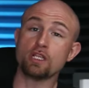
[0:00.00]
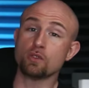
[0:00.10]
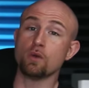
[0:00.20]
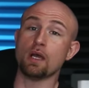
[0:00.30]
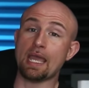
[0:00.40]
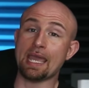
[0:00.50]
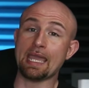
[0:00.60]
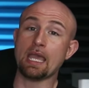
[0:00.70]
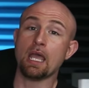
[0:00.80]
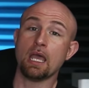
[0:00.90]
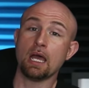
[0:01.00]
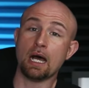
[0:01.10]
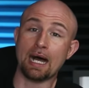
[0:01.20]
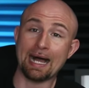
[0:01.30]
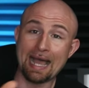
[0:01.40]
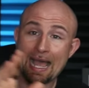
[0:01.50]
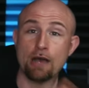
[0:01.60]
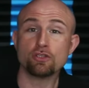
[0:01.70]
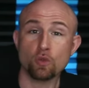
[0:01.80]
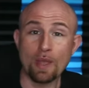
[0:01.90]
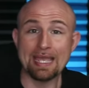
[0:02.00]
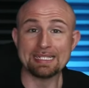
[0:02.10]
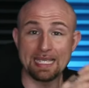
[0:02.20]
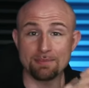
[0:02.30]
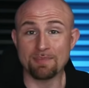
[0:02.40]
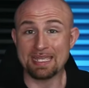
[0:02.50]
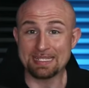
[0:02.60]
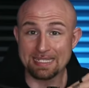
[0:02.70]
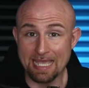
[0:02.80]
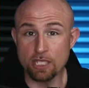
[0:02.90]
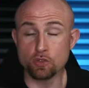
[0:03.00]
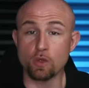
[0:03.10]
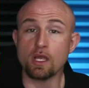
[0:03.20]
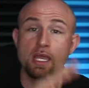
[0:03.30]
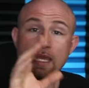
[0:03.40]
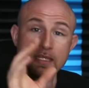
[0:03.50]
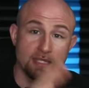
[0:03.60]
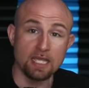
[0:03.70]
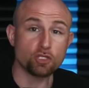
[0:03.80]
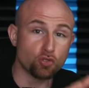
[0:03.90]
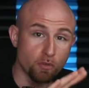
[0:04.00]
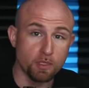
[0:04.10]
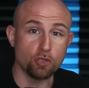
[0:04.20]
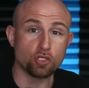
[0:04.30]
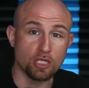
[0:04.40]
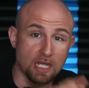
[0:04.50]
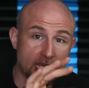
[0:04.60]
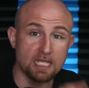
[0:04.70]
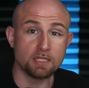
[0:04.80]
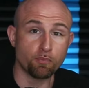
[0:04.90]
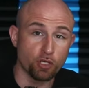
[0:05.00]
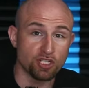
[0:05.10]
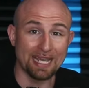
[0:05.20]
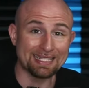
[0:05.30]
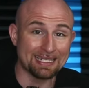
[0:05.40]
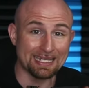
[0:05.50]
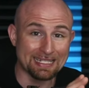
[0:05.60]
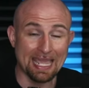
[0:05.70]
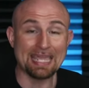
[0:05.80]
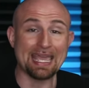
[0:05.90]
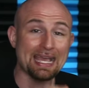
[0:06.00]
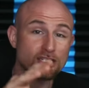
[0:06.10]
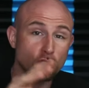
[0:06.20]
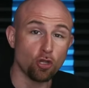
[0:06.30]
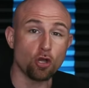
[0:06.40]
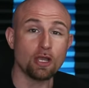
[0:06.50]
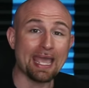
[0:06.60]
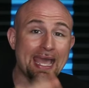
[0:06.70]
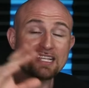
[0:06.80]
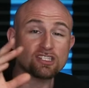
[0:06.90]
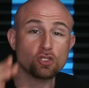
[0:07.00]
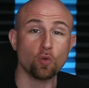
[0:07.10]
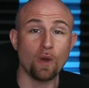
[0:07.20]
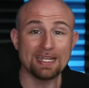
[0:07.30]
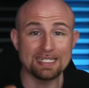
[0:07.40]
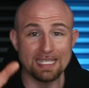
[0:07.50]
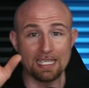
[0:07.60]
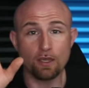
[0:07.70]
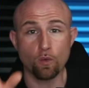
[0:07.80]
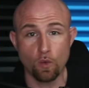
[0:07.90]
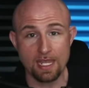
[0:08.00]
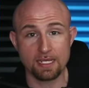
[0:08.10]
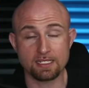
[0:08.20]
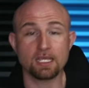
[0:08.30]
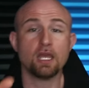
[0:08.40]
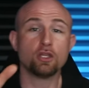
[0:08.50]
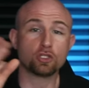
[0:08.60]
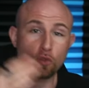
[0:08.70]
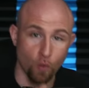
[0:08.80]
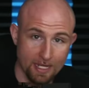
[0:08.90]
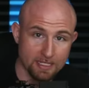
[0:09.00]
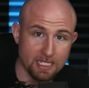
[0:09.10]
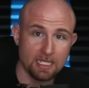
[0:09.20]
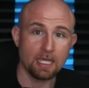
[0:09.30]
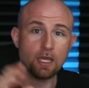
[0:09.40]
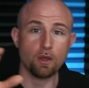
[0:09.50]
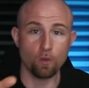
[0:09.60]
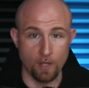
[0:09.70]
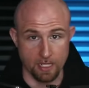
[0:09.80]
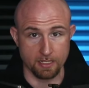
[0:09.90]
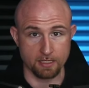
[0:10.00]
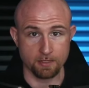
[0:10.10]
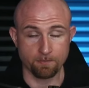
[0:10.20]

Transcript: to a House Ways and Means schedule, distribution is projected to take as long as 20 weeks. 20 weeks.